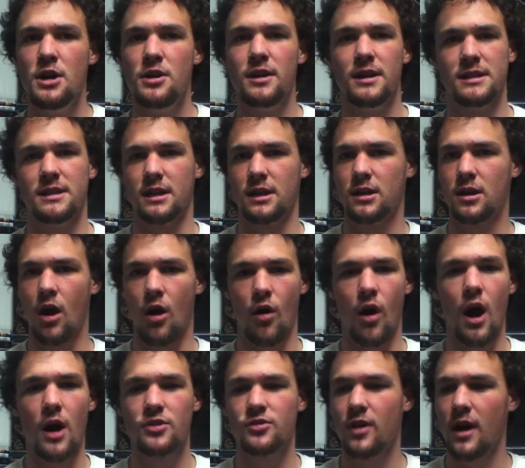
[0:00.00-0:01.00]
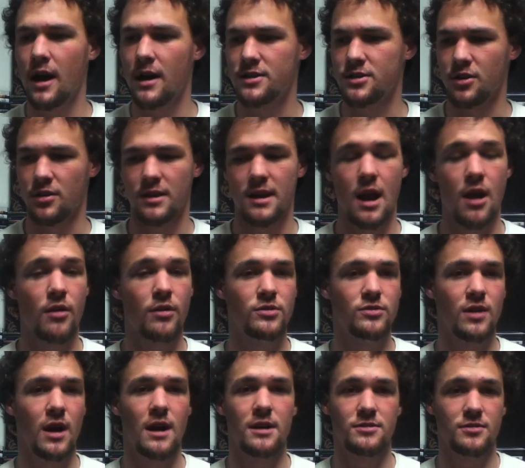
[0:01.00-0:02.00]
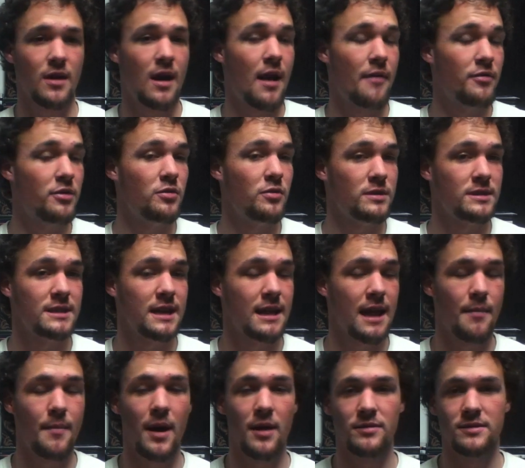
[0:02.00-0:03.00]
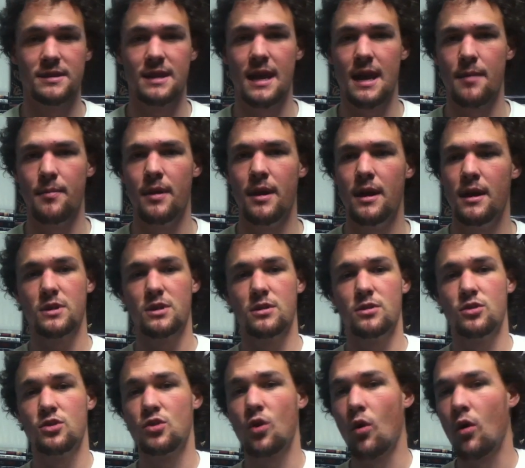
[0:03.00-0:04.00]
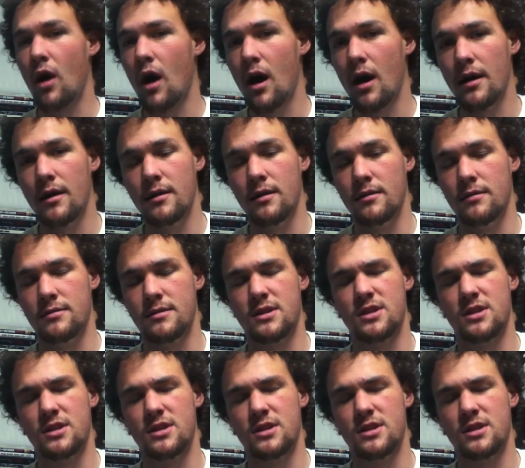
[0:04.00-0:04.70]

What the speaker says: You get to Caradros or Caradros or however you want to say that mountain's name. Saruman